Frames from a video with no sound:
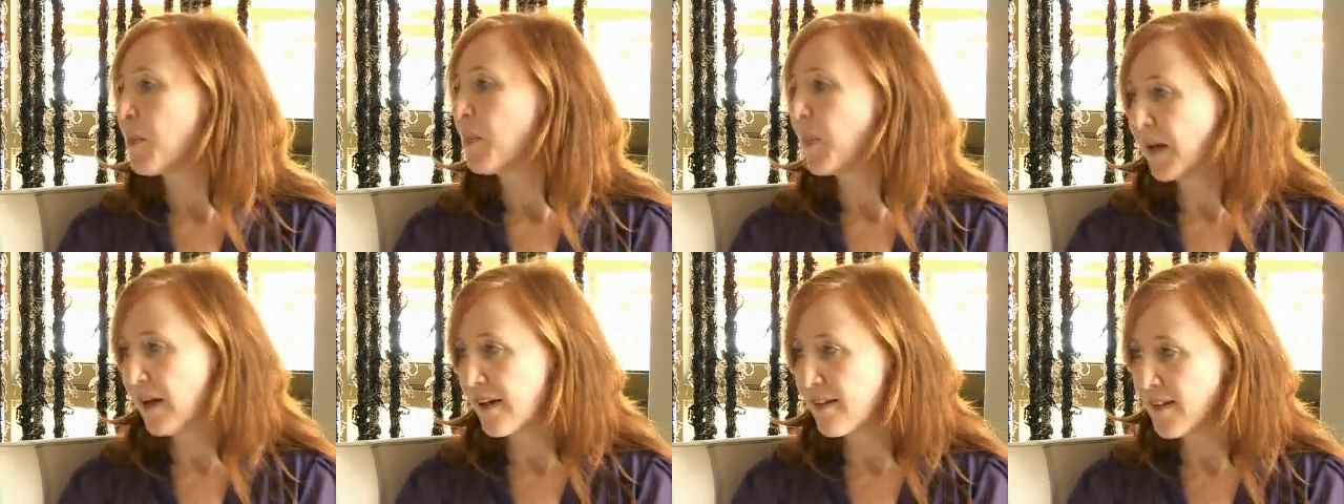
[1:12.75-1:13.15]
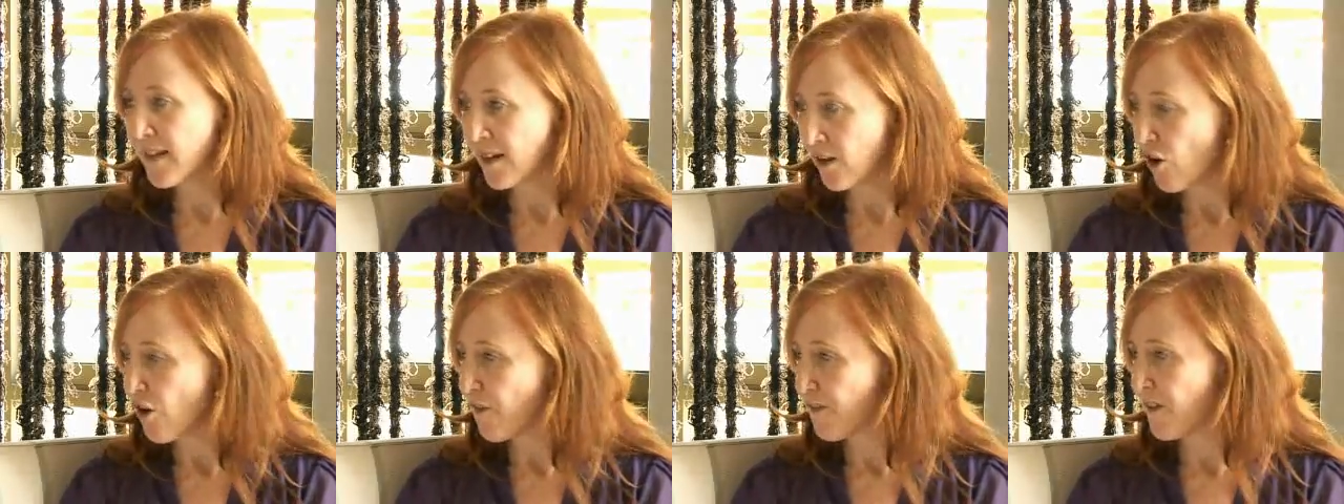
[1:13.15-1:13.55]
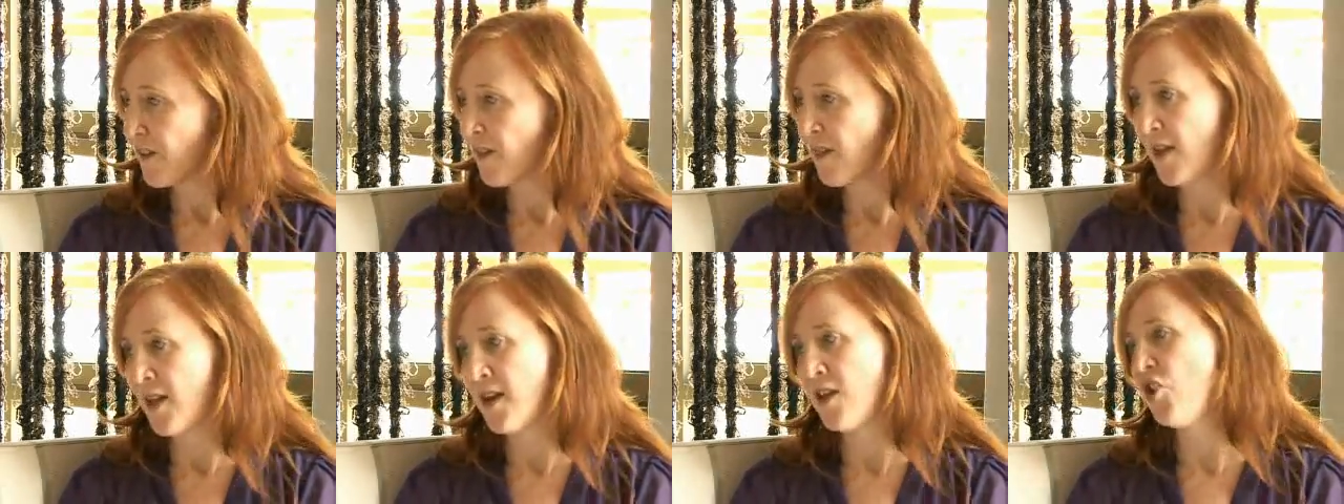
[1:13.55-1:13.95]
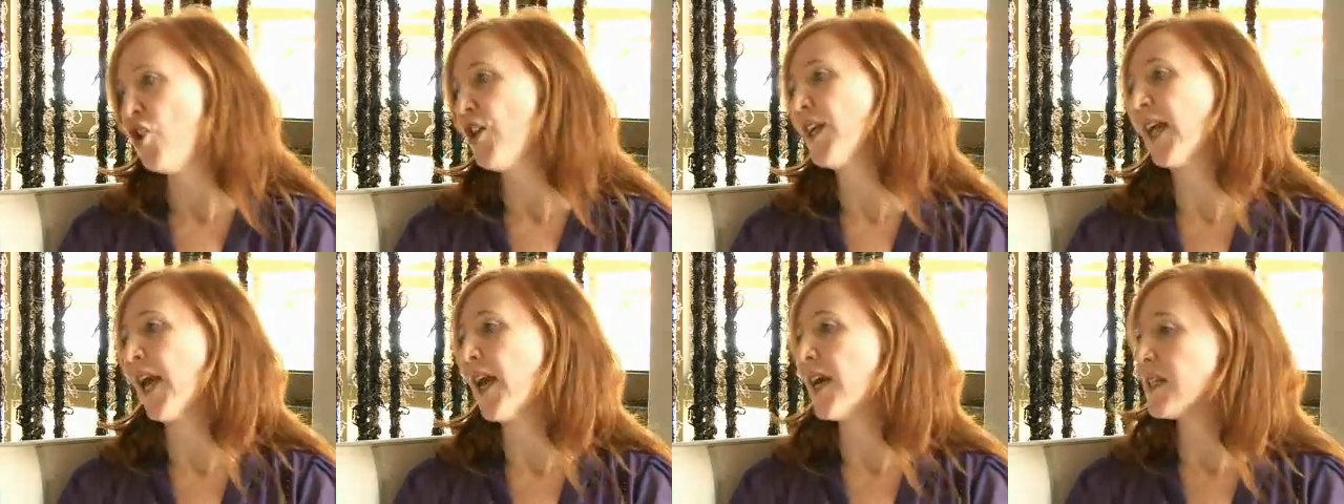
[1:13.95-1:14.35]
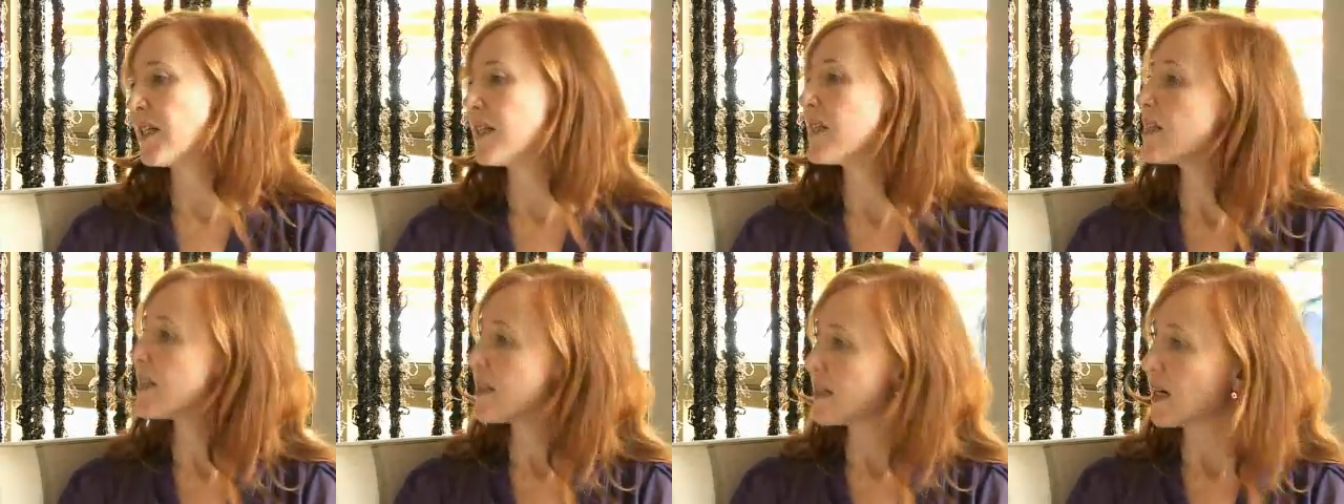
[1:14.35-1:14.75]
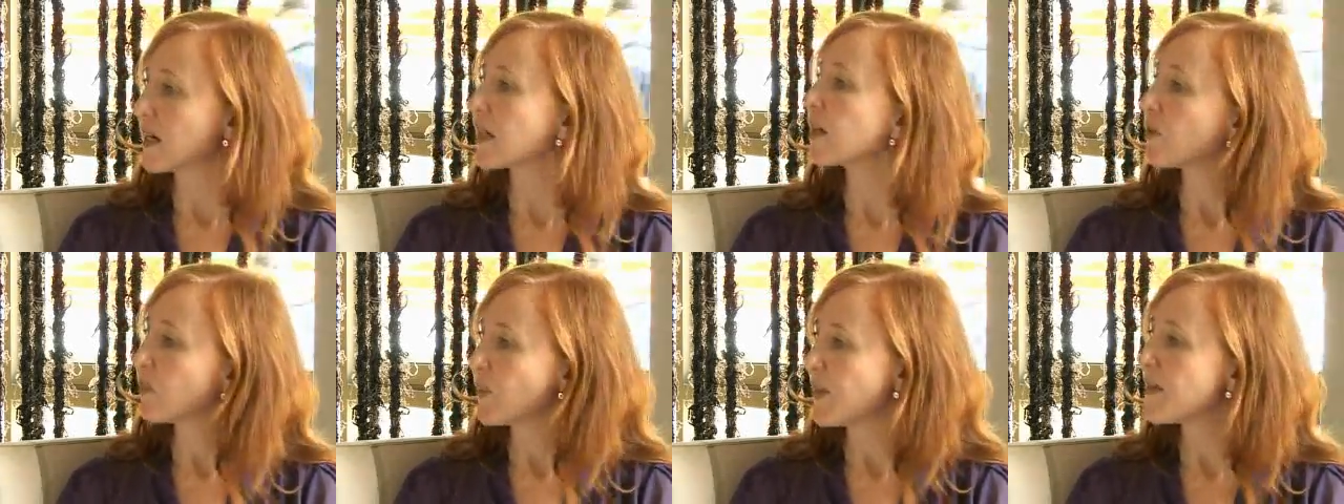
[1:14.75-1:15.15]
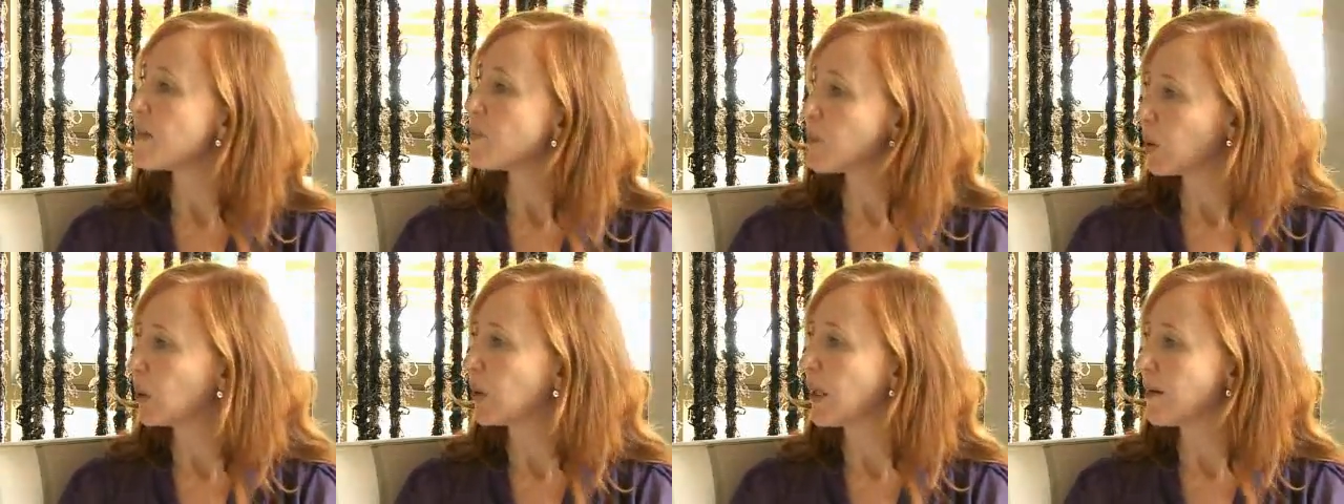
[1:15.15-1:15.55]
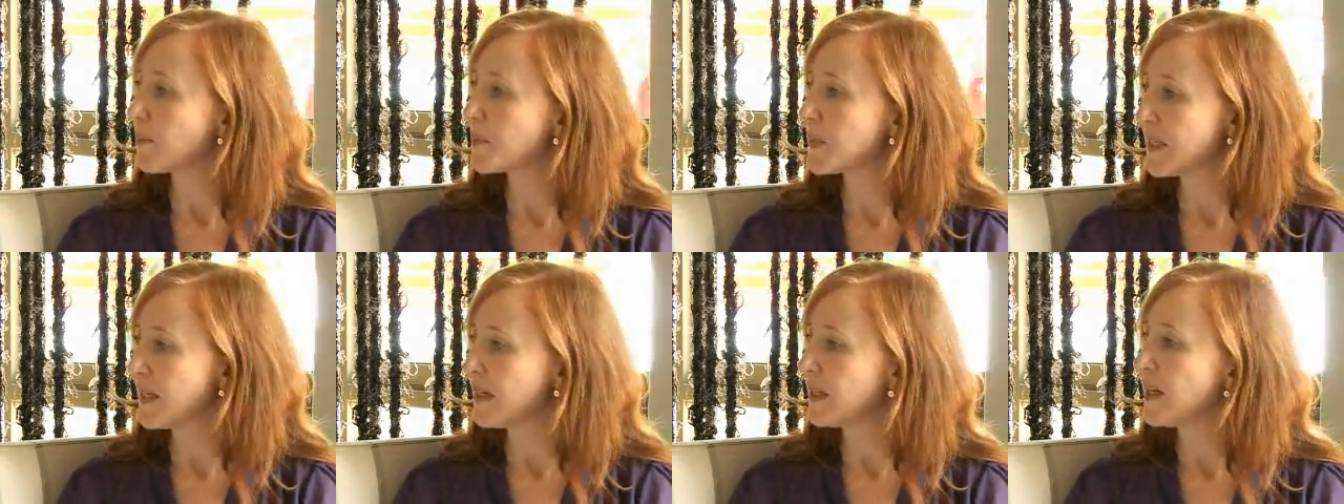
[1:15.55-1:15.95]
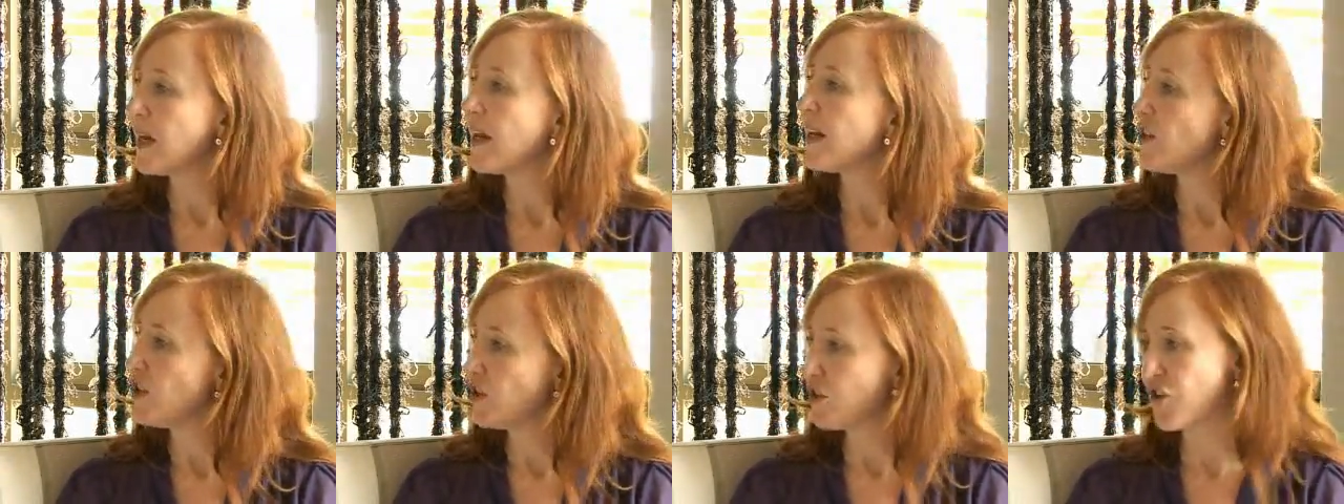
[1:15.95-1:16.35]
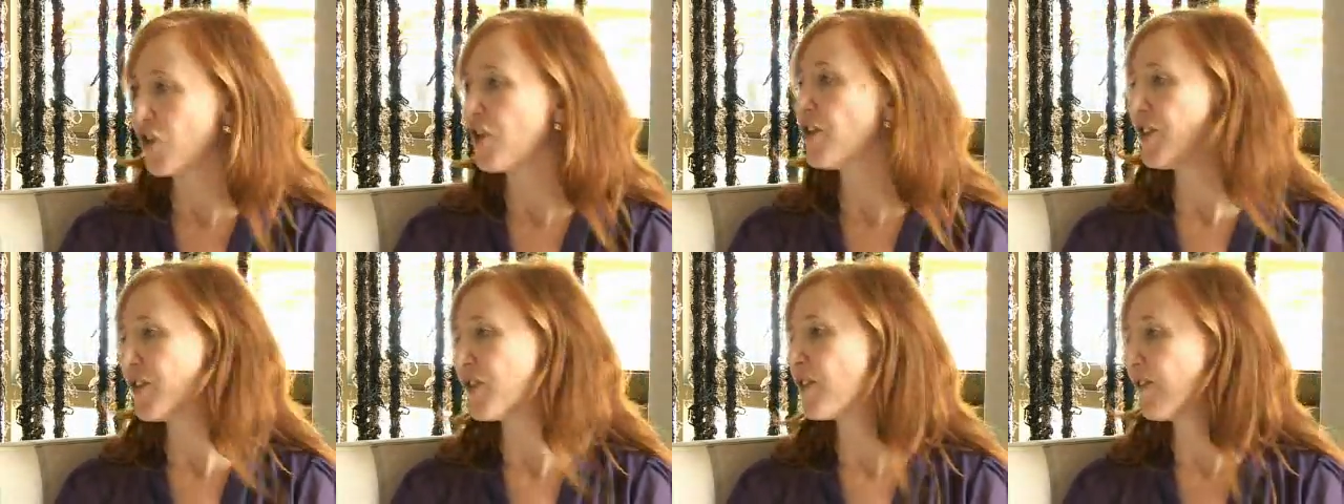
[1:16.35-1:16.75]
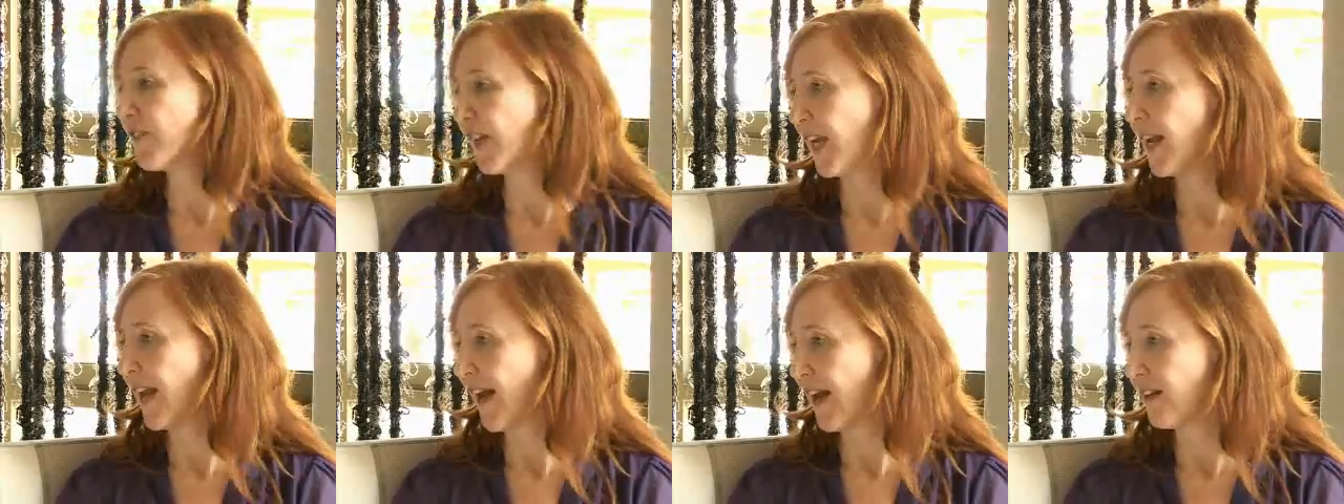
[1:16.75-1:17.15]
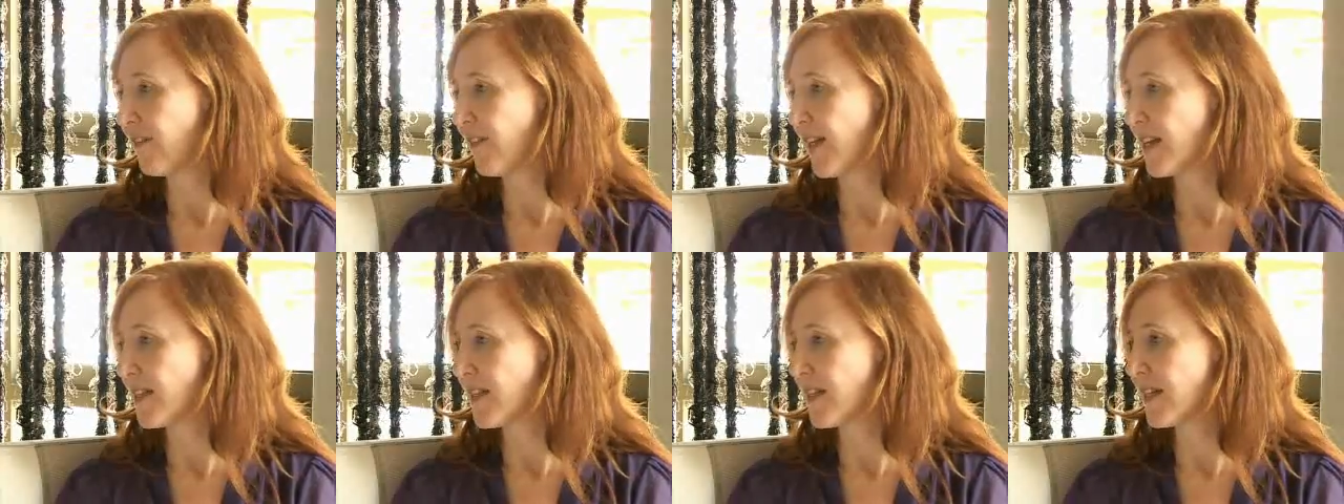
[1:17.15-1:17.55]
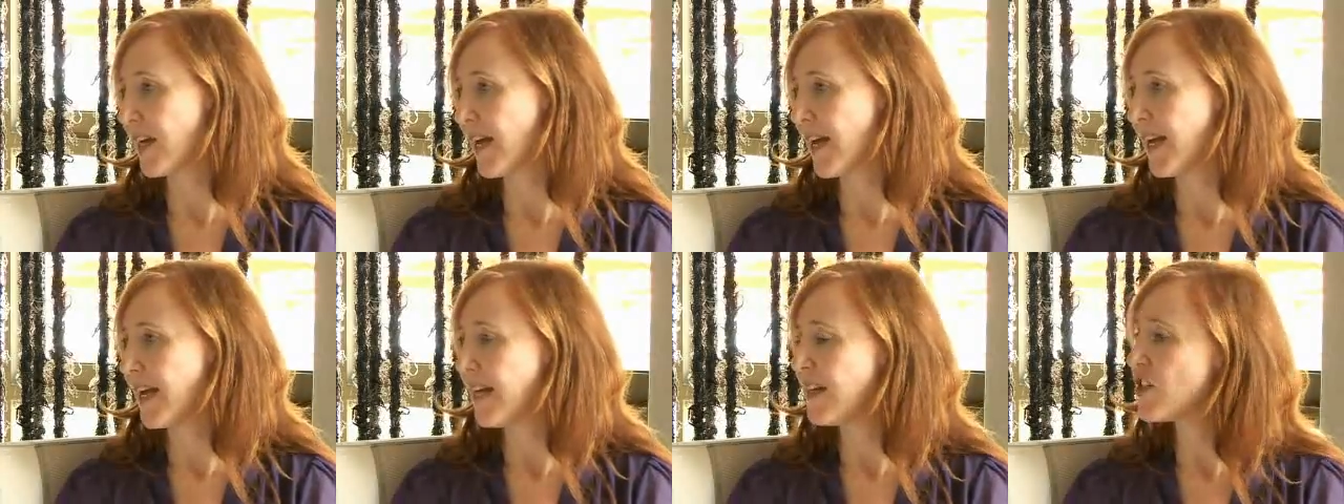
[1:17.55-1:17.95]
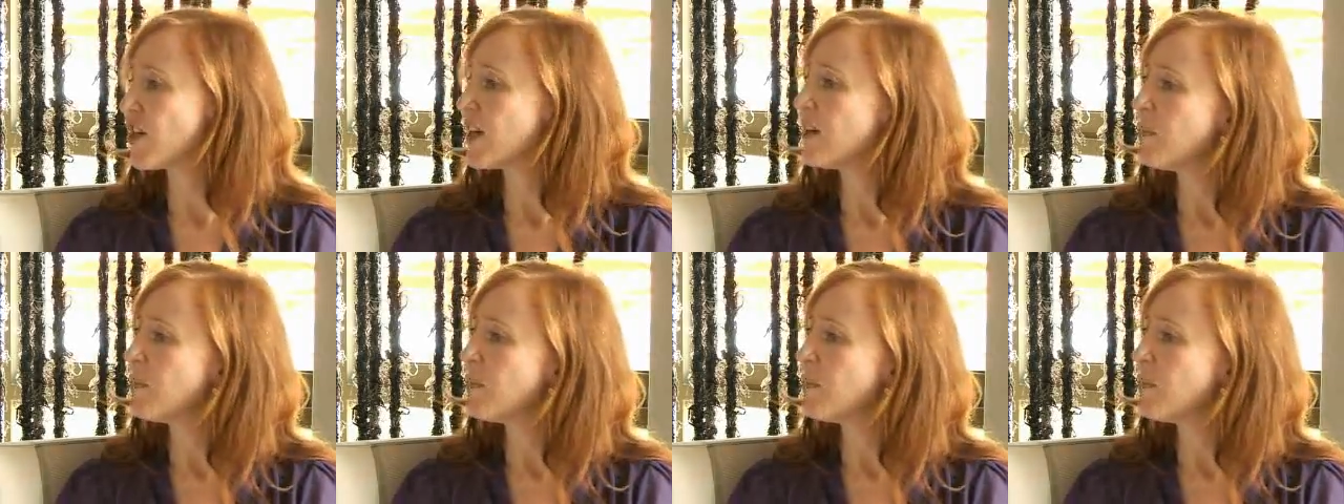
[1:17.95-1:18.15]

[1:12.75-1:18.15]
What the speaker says: but I think often then you get stuck with the pull-ups and you don't sort of get out of that stage.